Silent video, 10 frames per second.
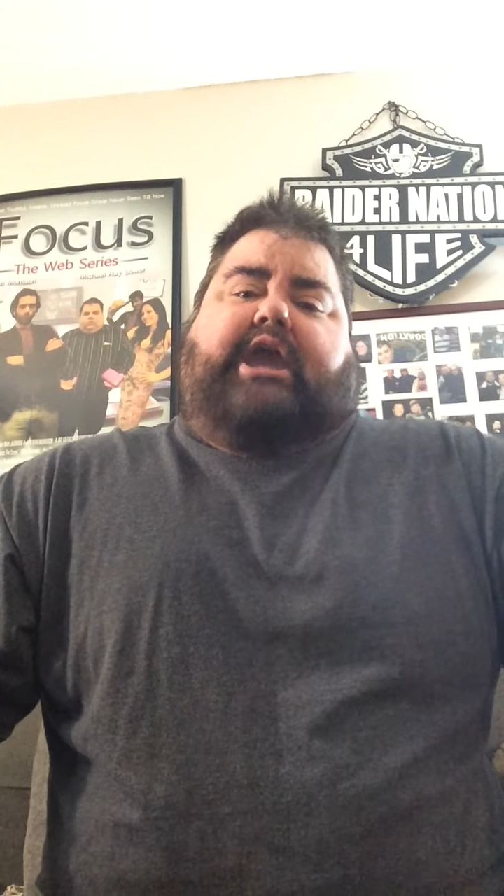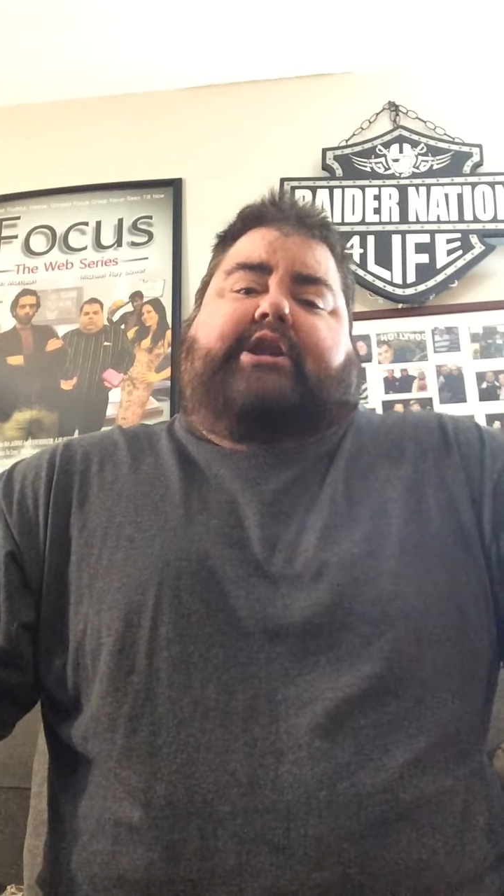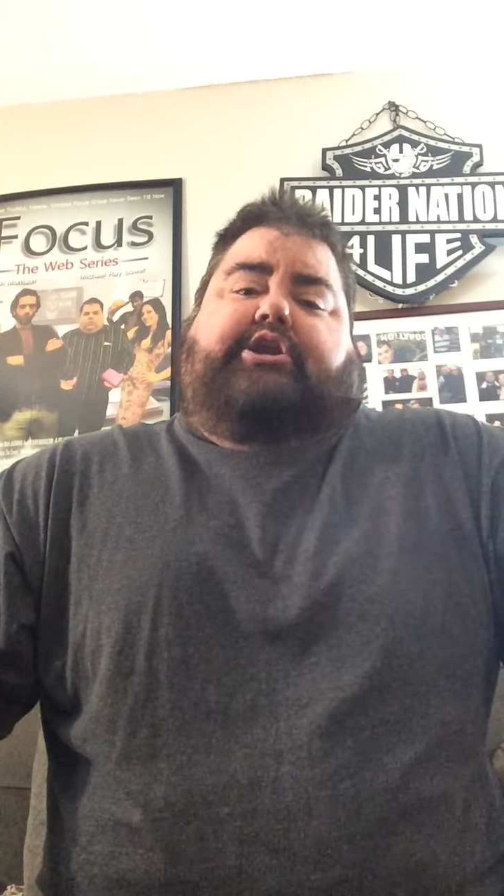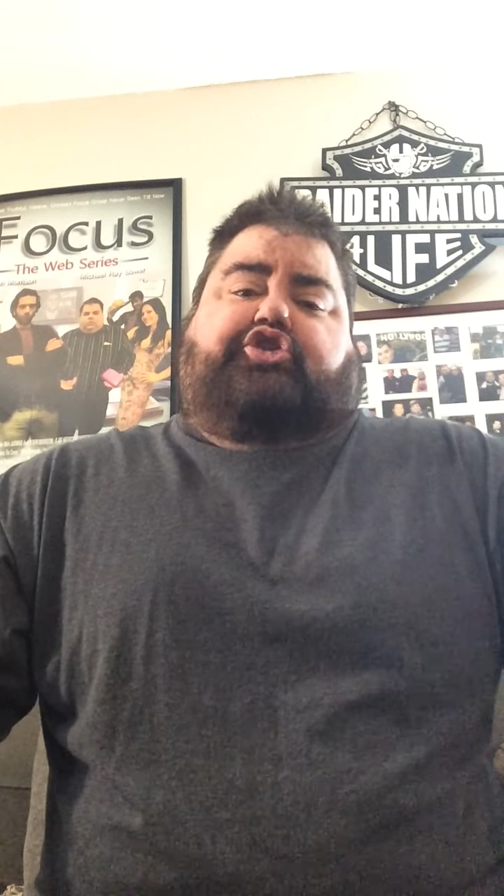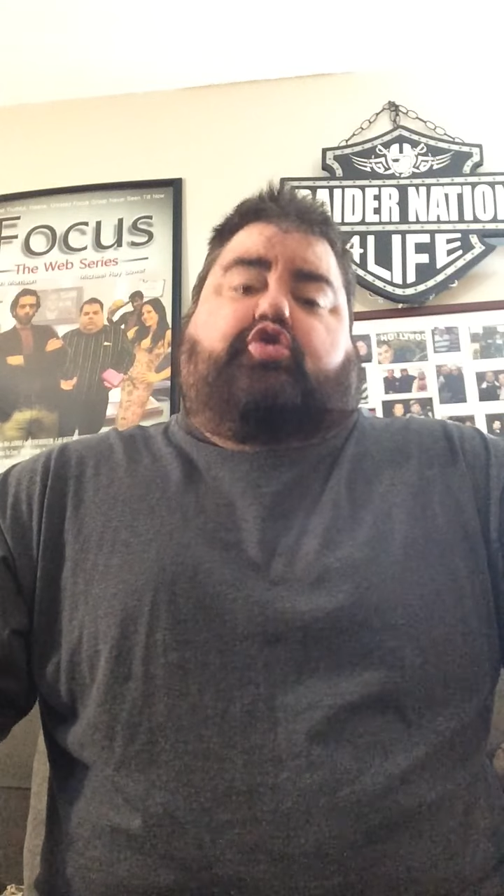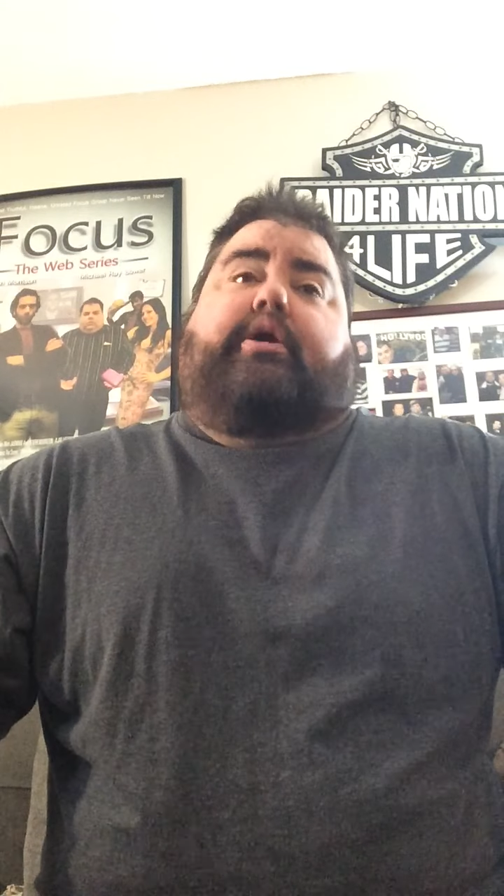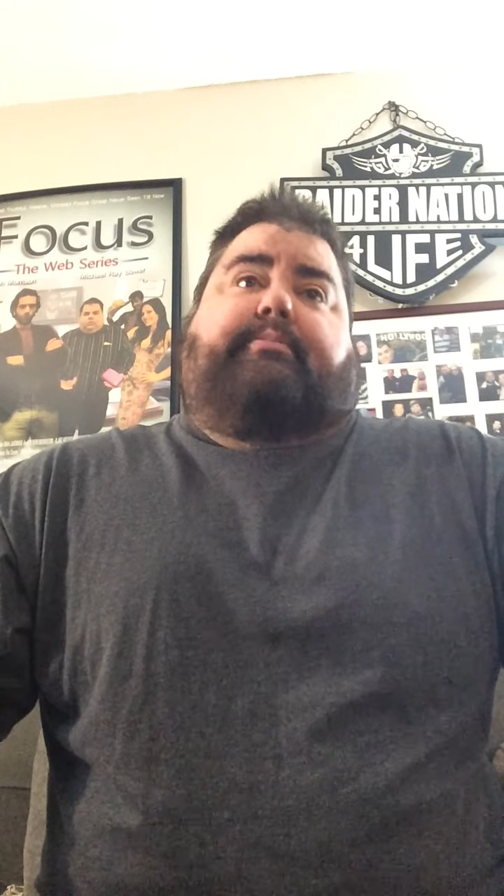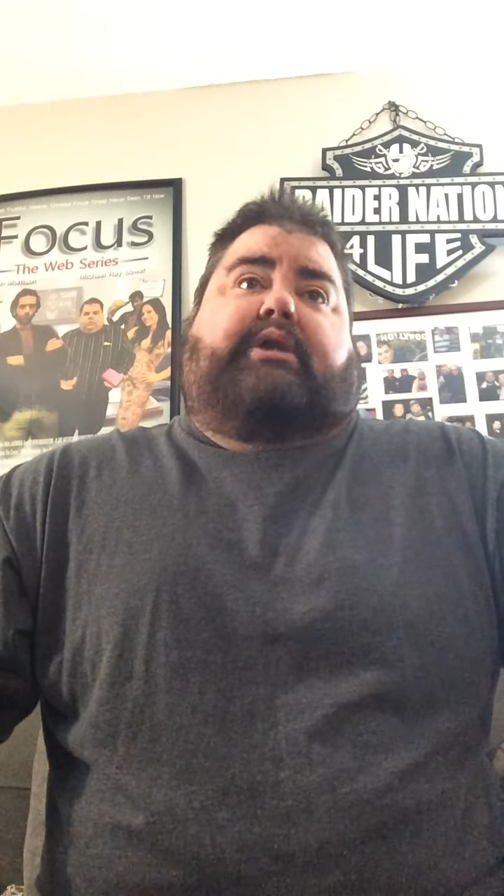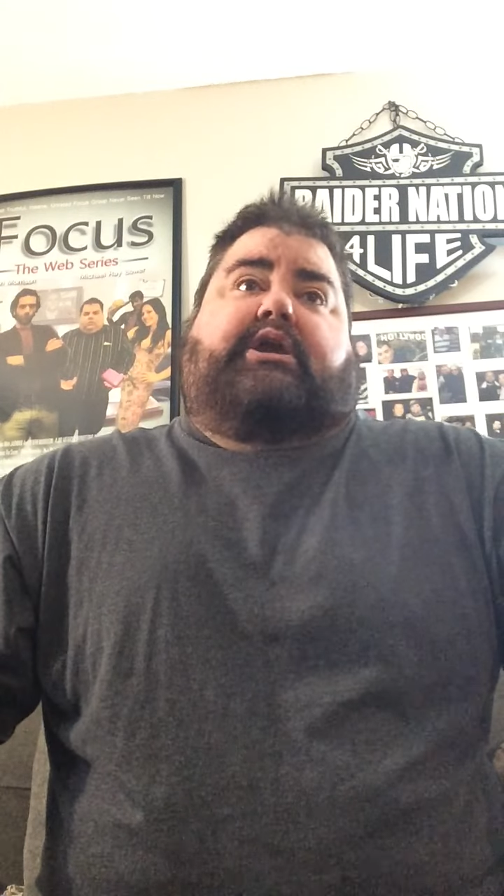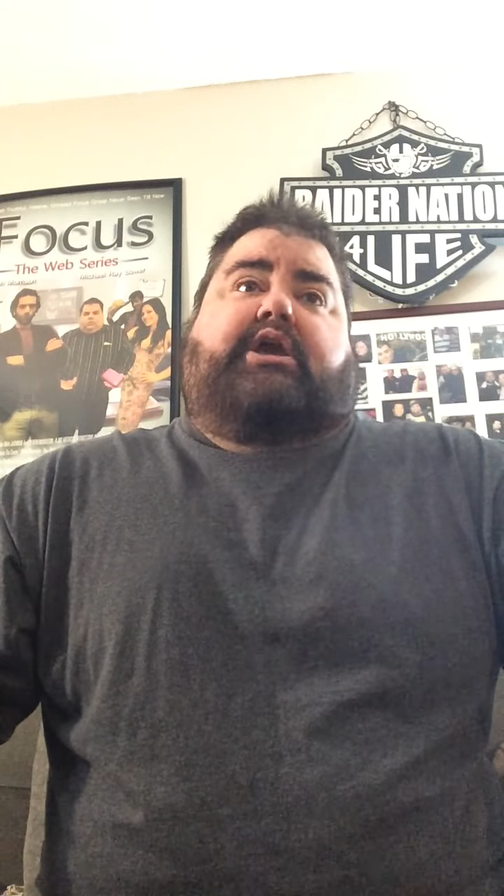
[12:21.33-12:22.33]
and enjoy
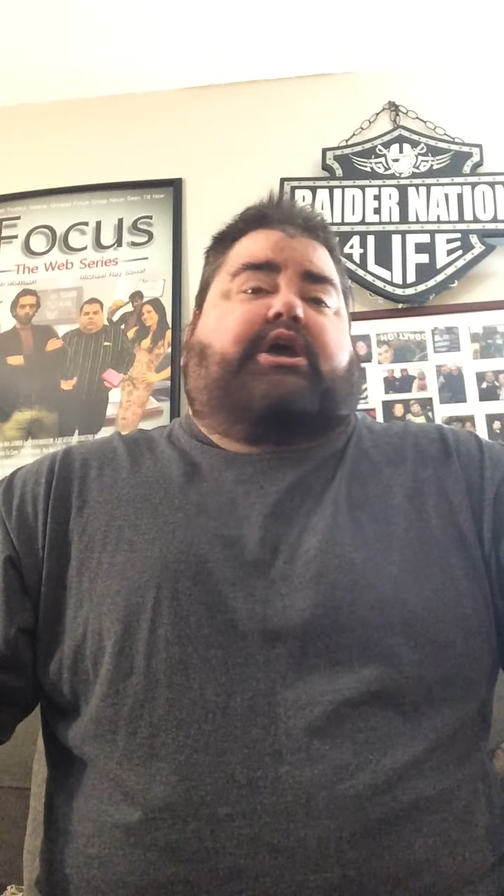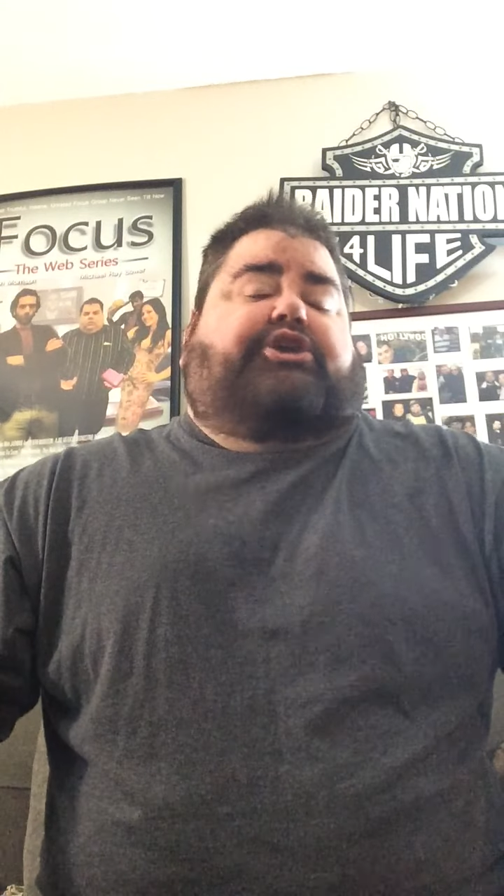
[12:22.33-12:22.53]
me